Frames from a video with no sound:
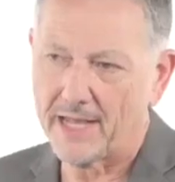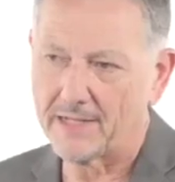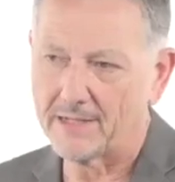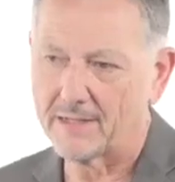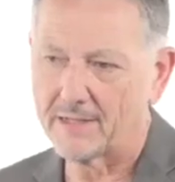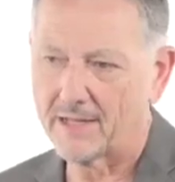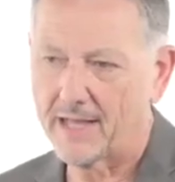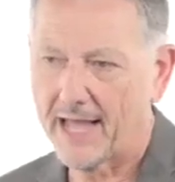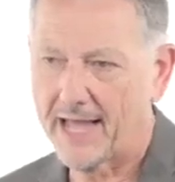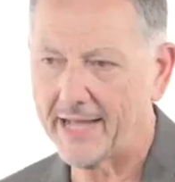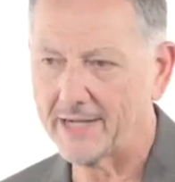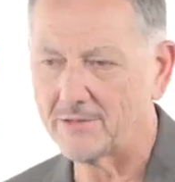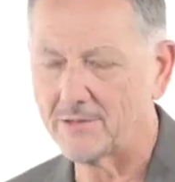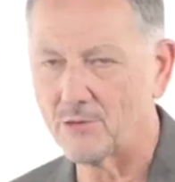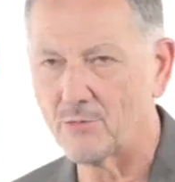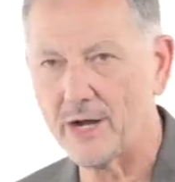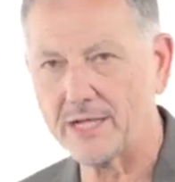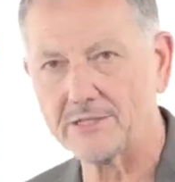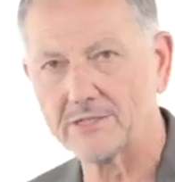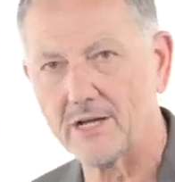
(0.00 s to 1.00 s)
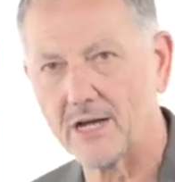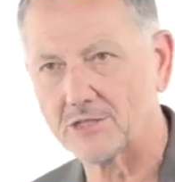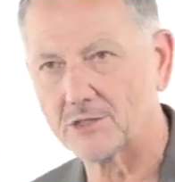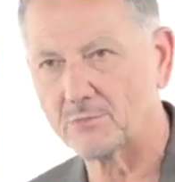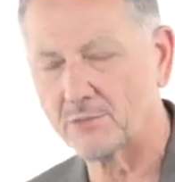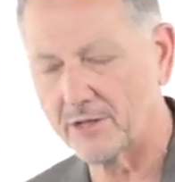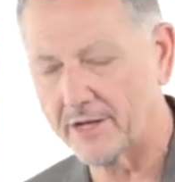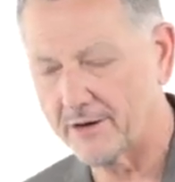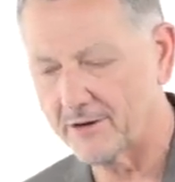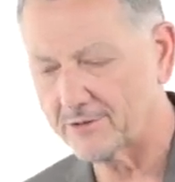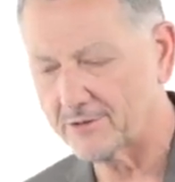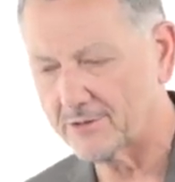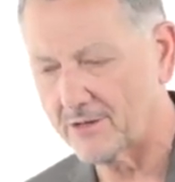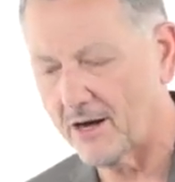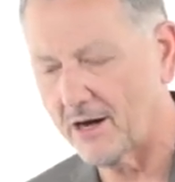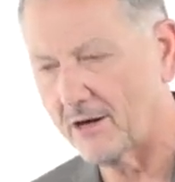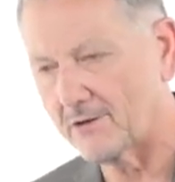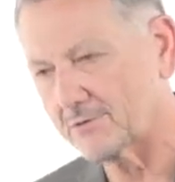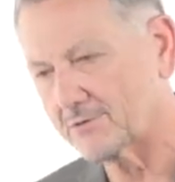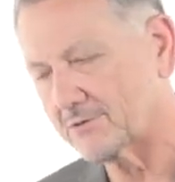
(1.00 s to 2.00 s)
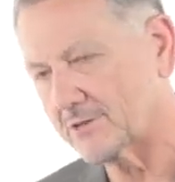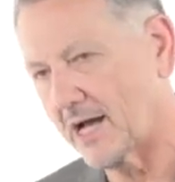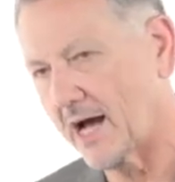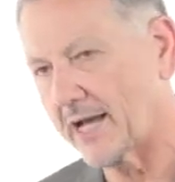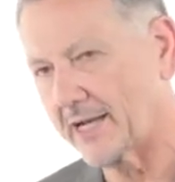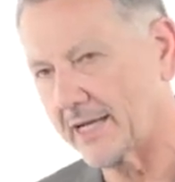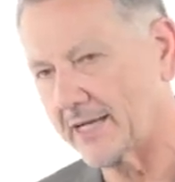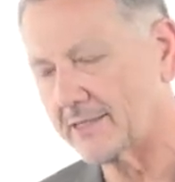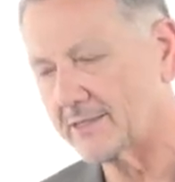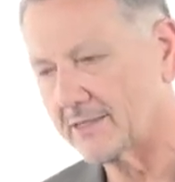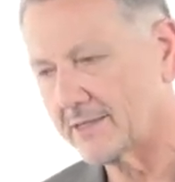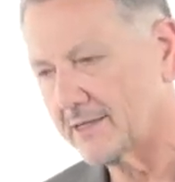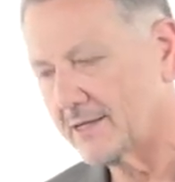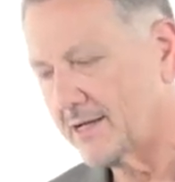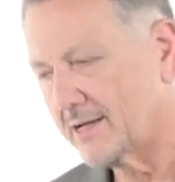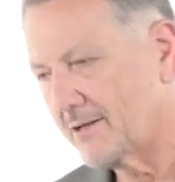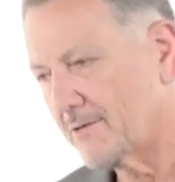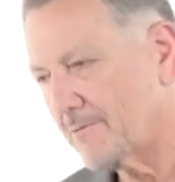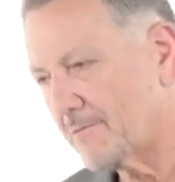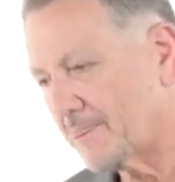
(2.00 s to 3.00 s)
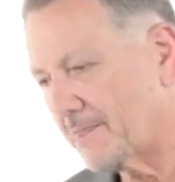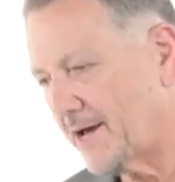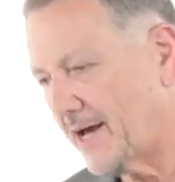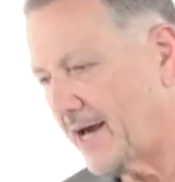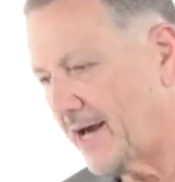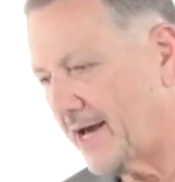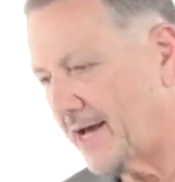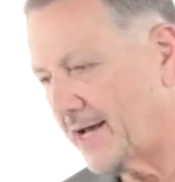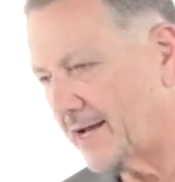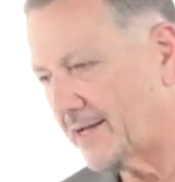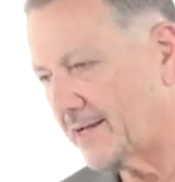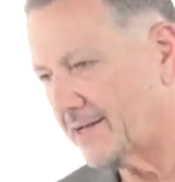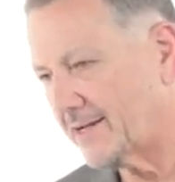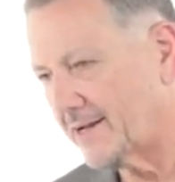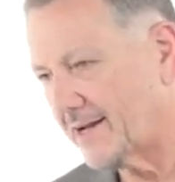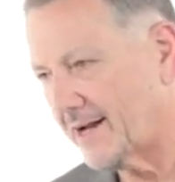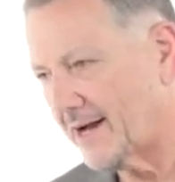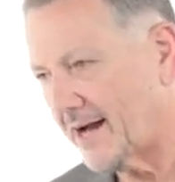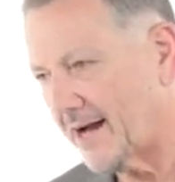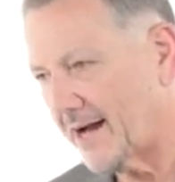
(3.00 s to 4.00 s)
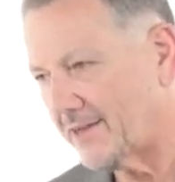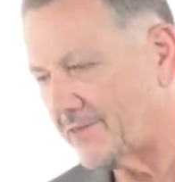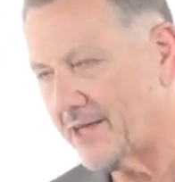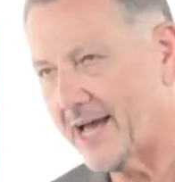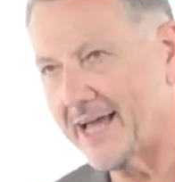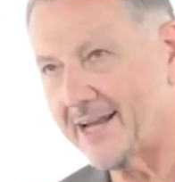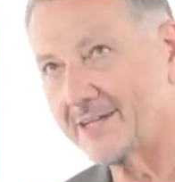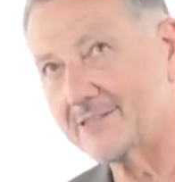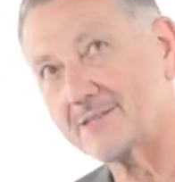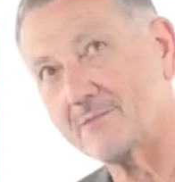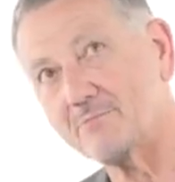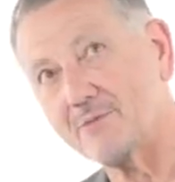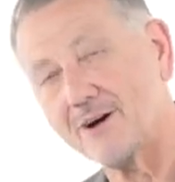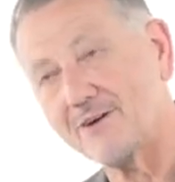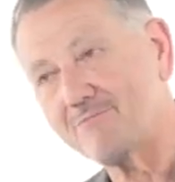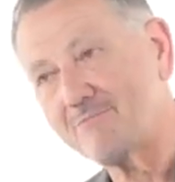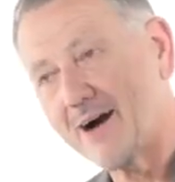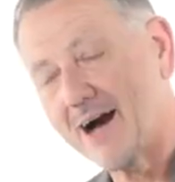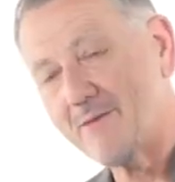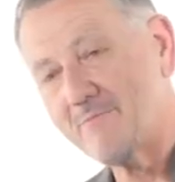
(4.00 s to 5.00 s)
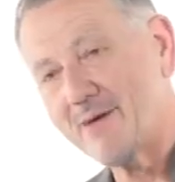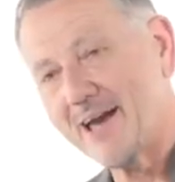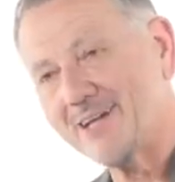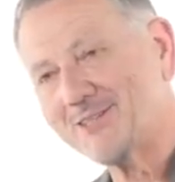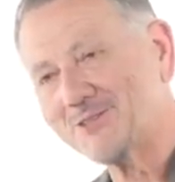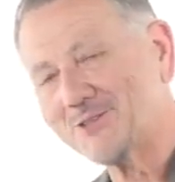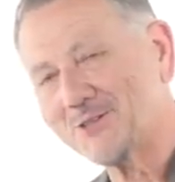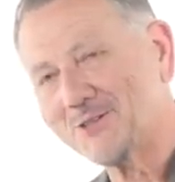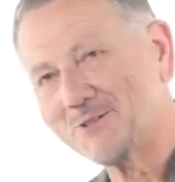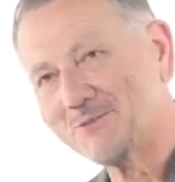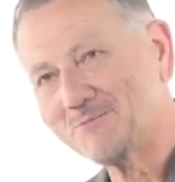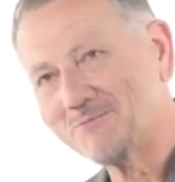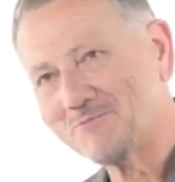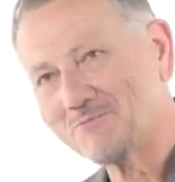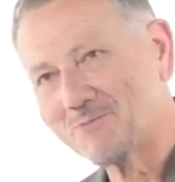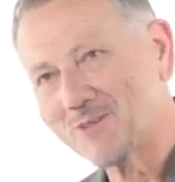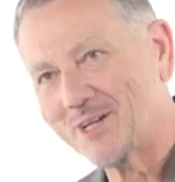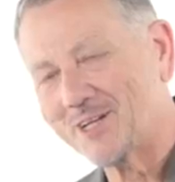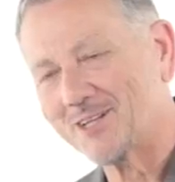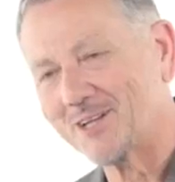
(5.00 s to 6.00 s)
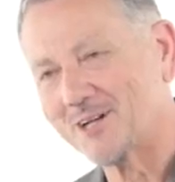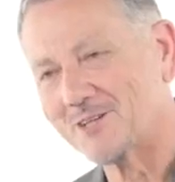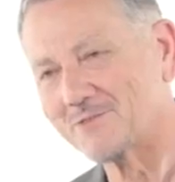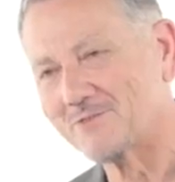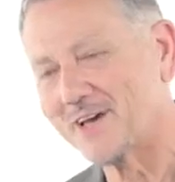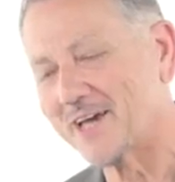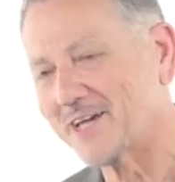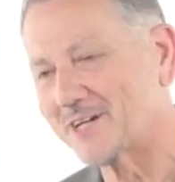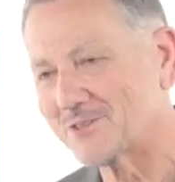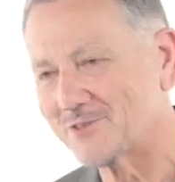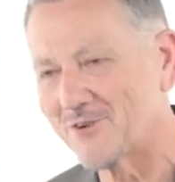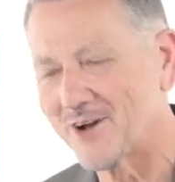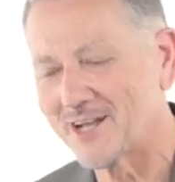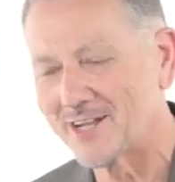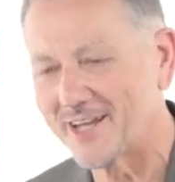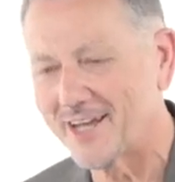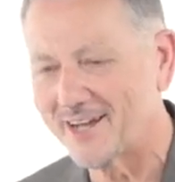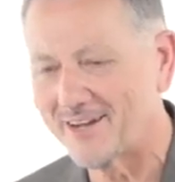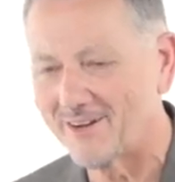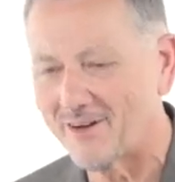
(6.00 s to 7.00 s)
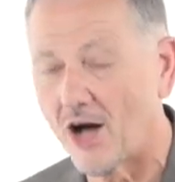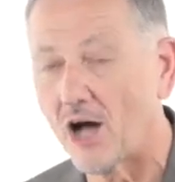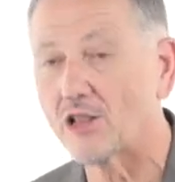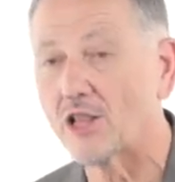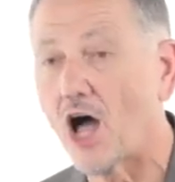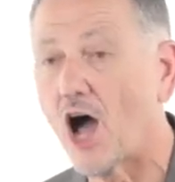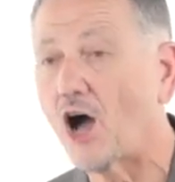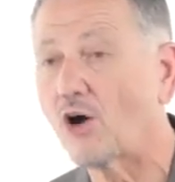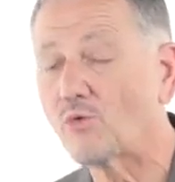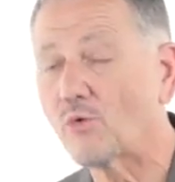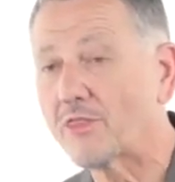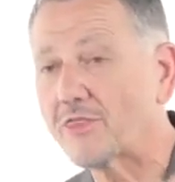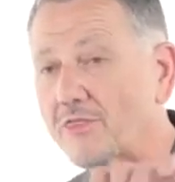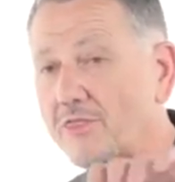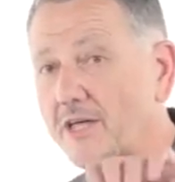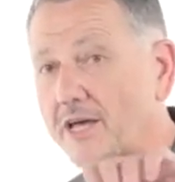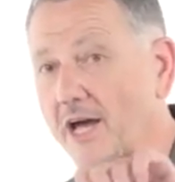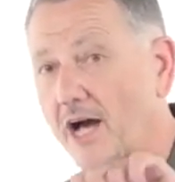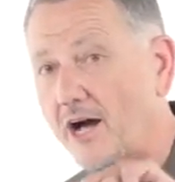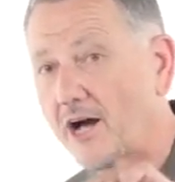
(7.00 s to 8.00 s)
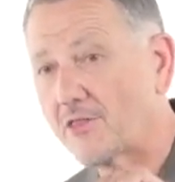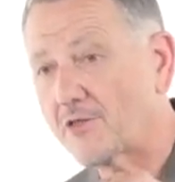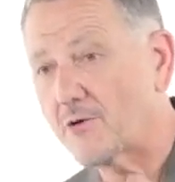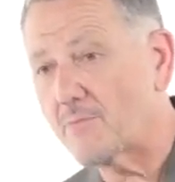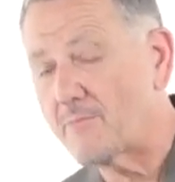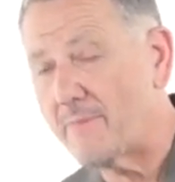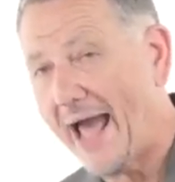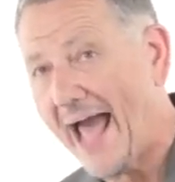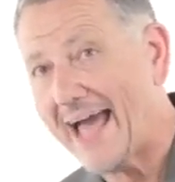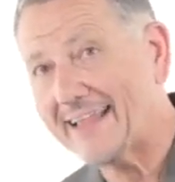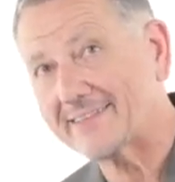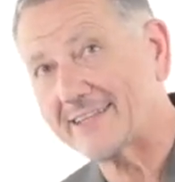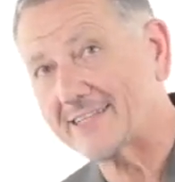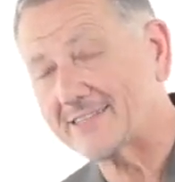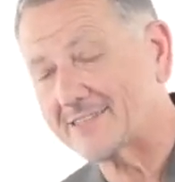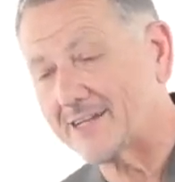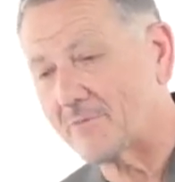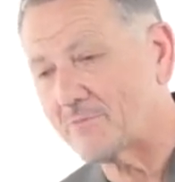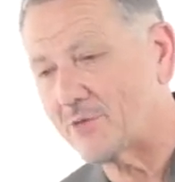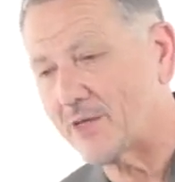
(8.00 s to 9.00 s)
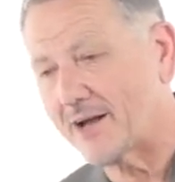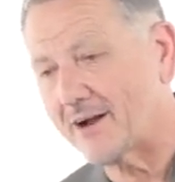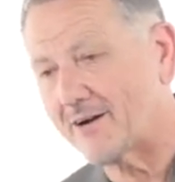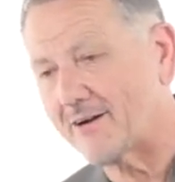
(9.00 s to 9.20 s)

and had the Red Sox players all sign it. And that is above my mantle in Las Vegas right now. Along with the other bat that's up